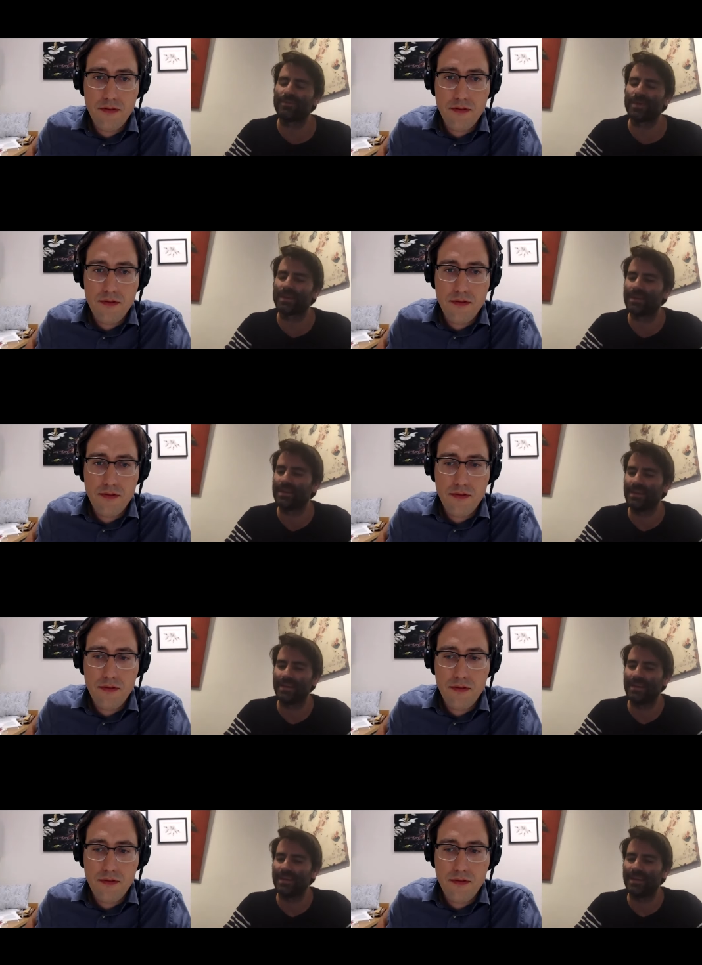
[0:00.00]
Speaker 1: but
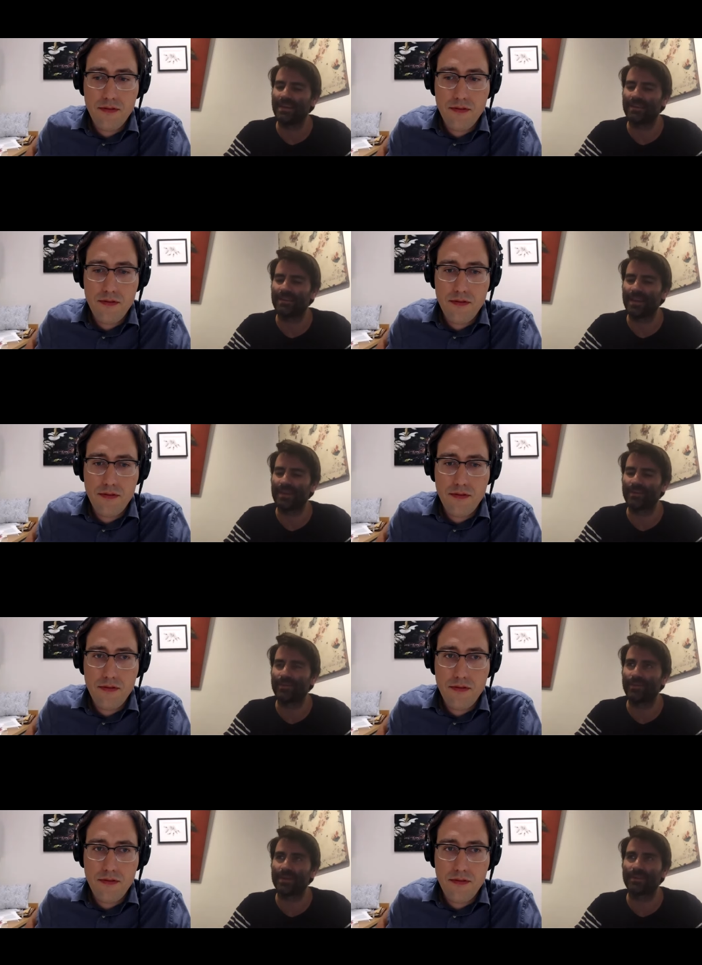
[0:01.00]
it's it's
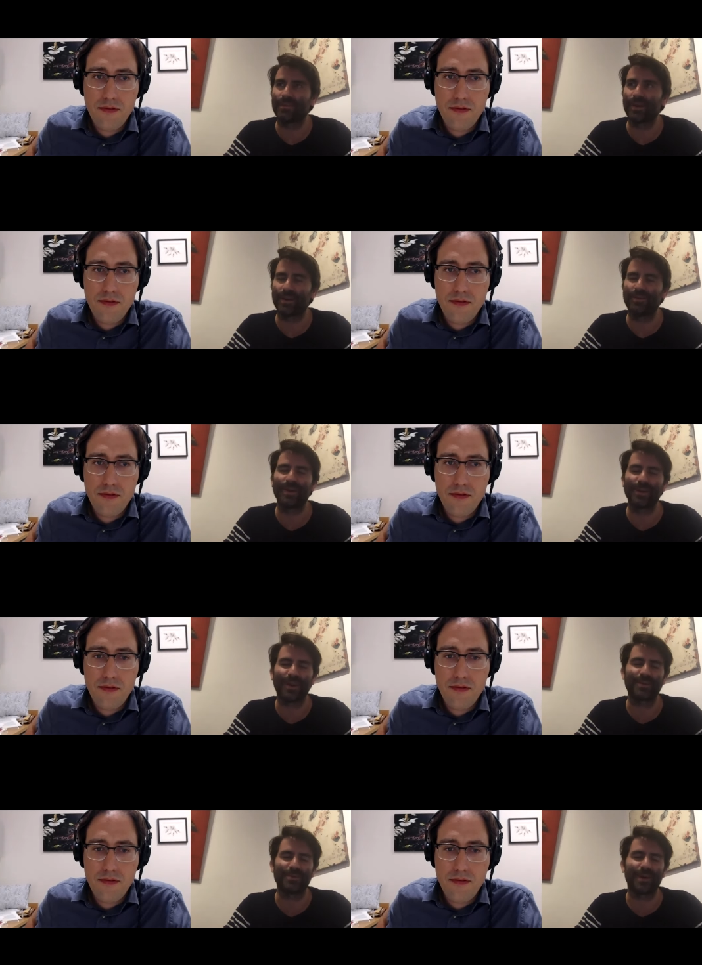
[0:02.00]
it's a very very
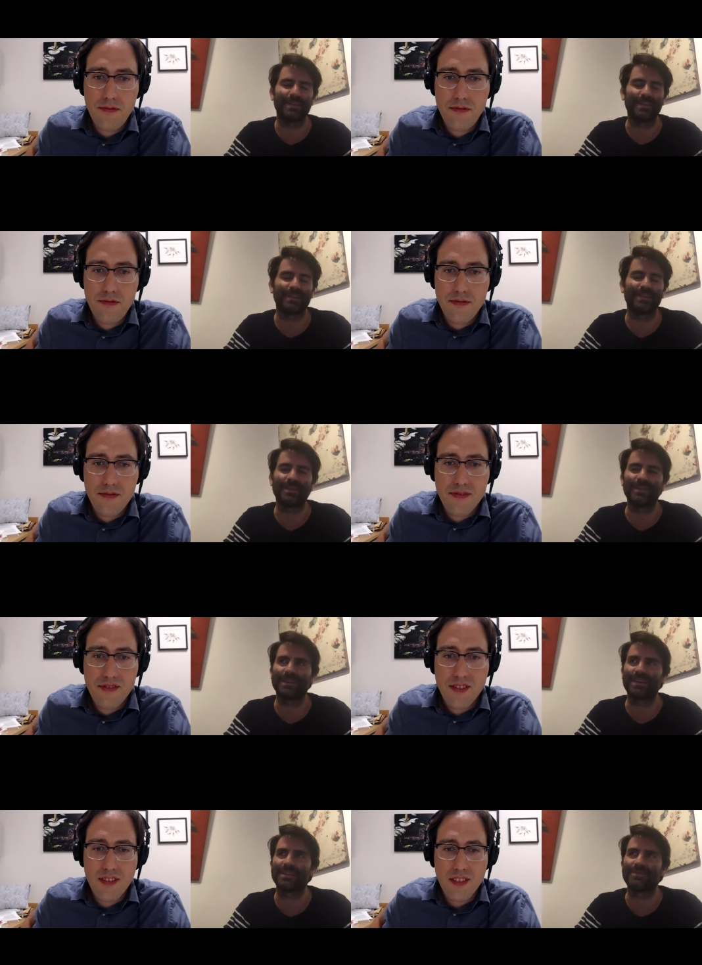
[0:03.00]
long process. So it's
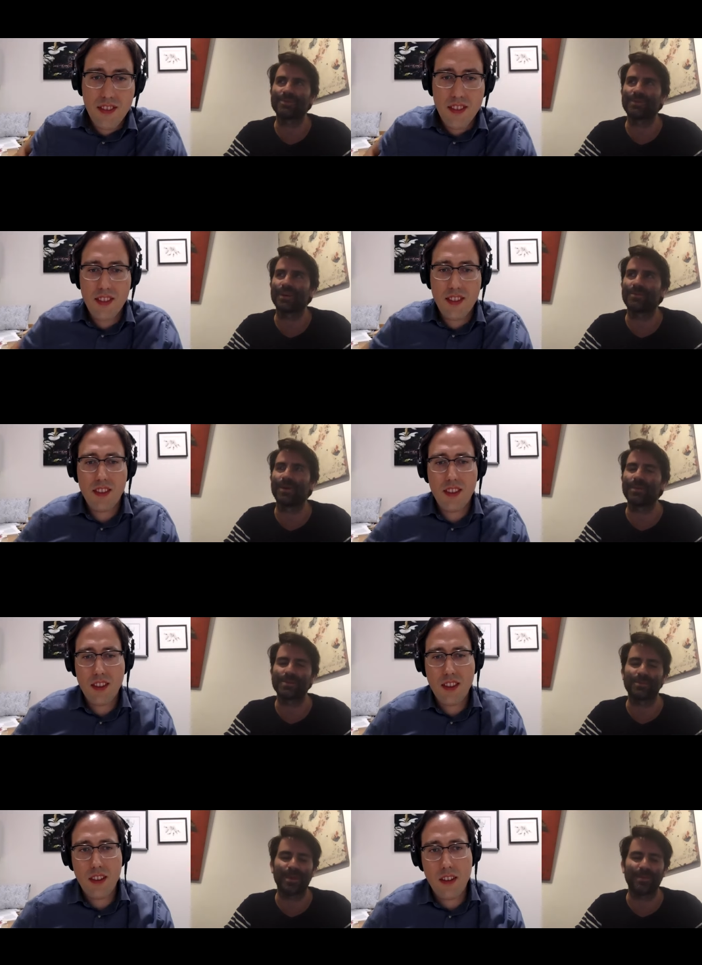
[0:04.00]
like trying to
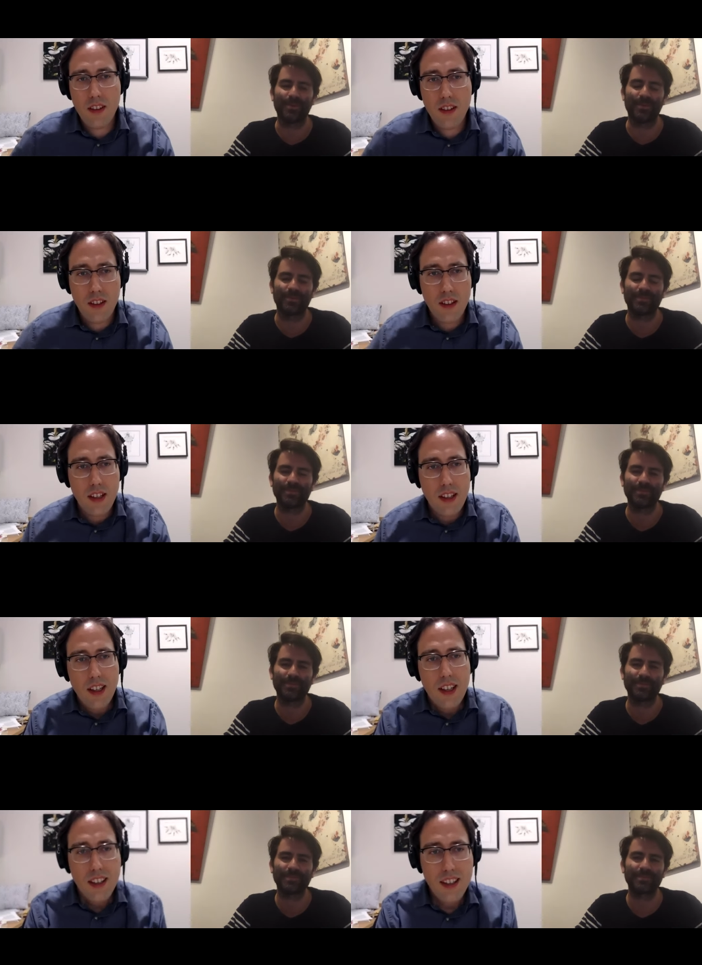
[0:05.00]
publish a paper.
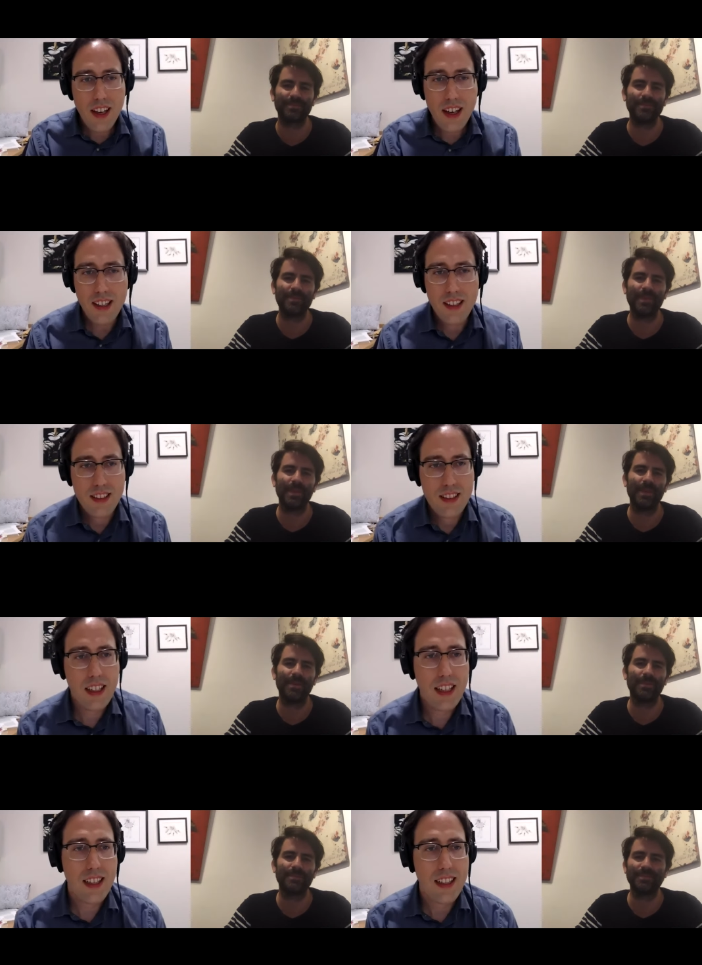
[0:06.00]
Speaker 2: Yeah,
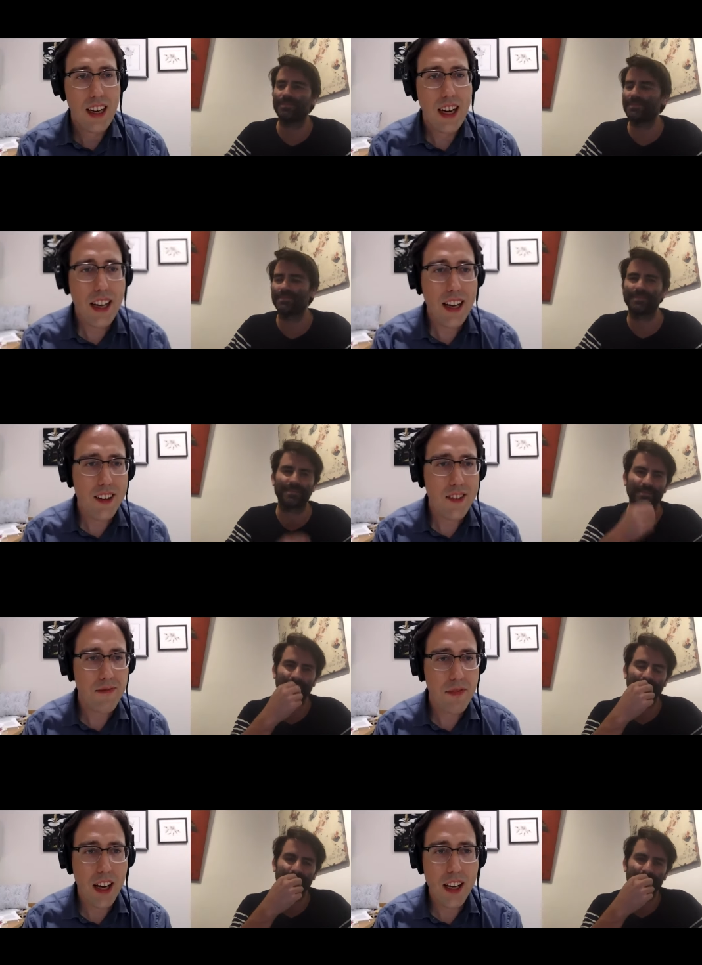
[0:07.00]
yeah. I
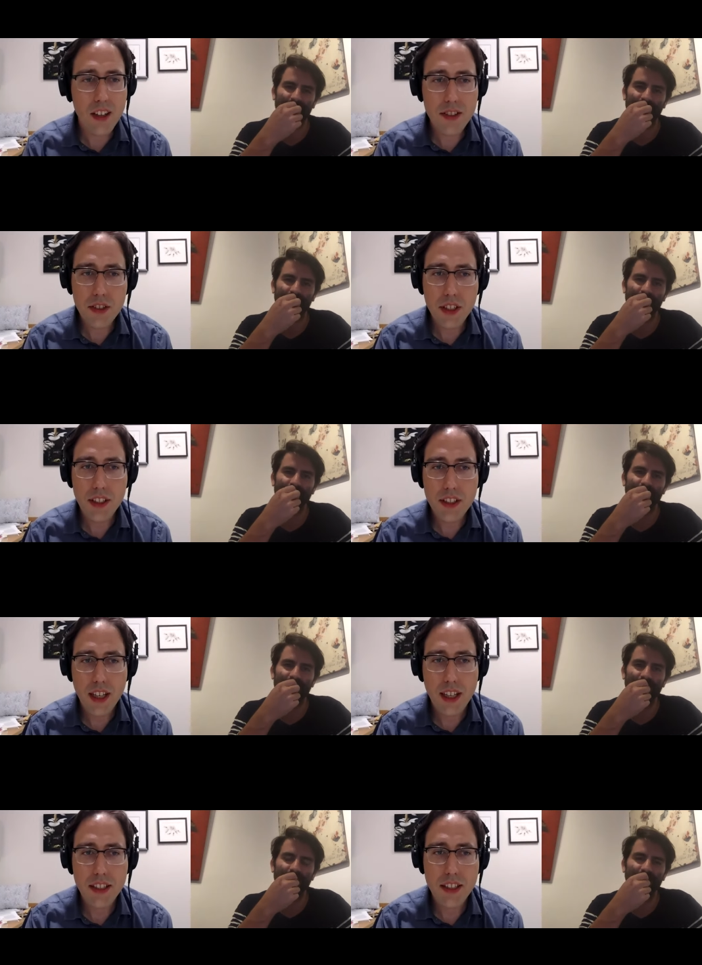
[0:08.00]
um I also teach
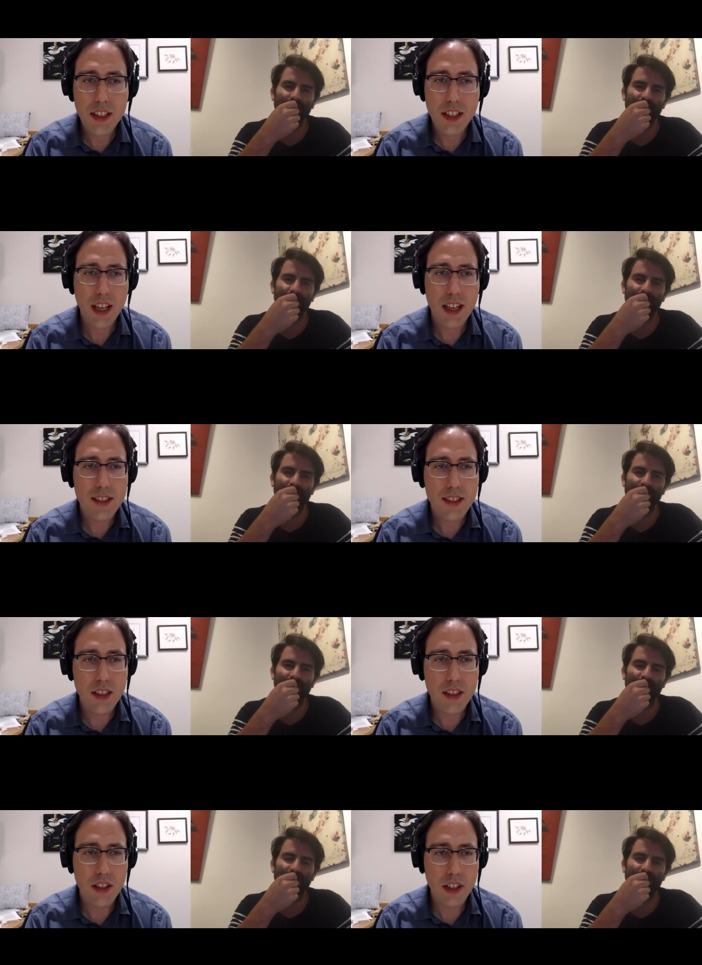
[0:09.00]
I teach a class
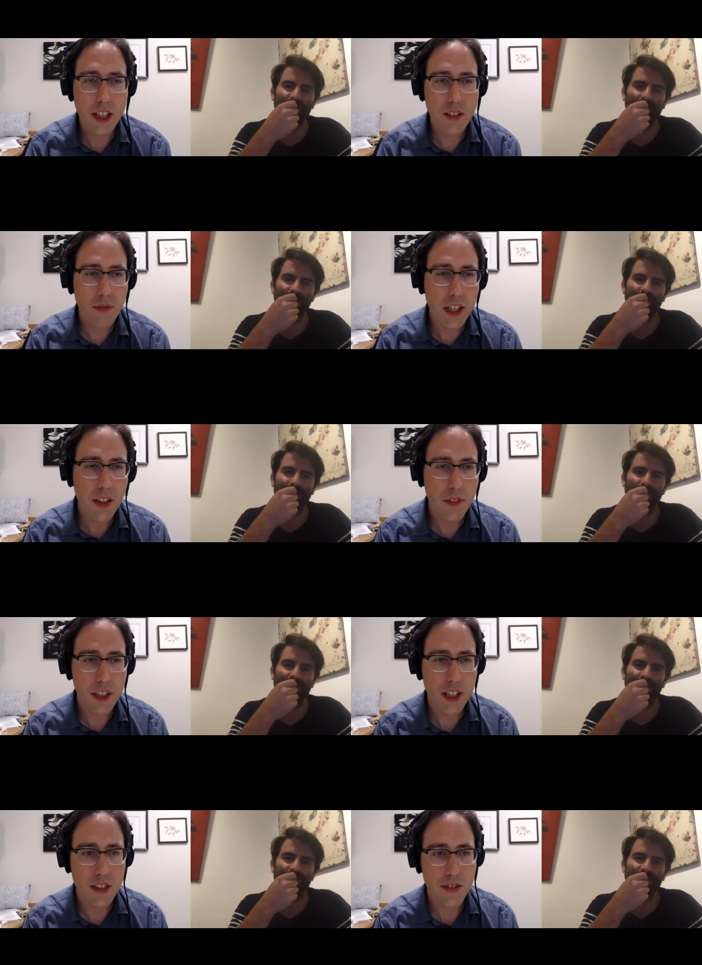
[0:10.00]
called Creative Media
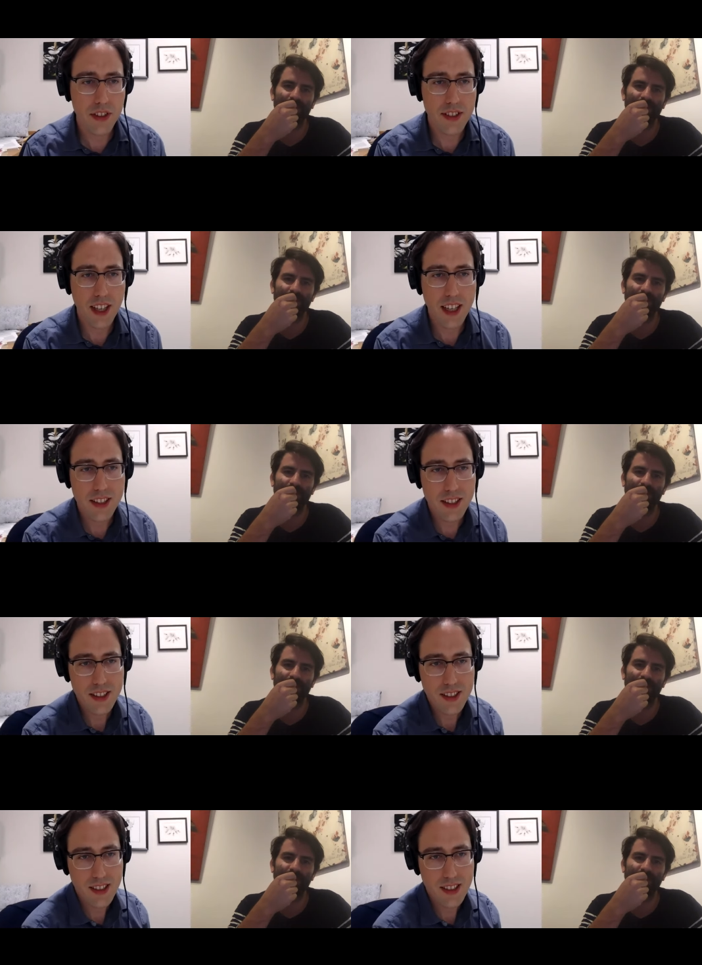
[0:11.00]
Production for Scientists,